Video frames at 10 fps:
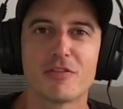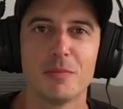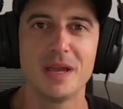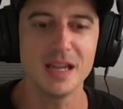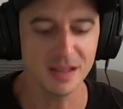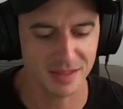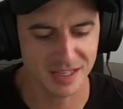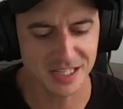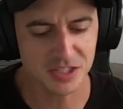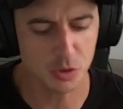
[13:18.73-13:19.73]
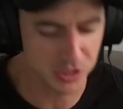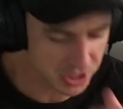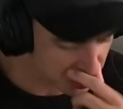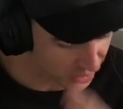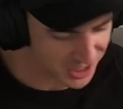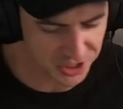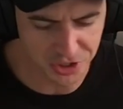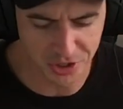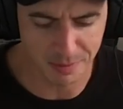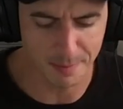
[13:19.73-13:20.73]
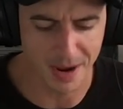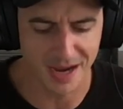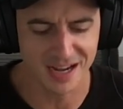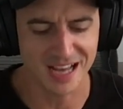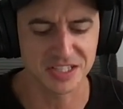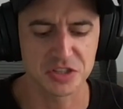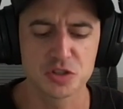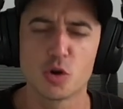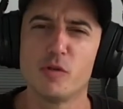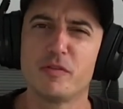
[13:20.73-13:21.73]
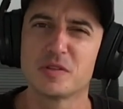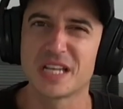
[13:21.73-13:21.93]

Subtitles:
For me, this has always just registered in my mind as a soulful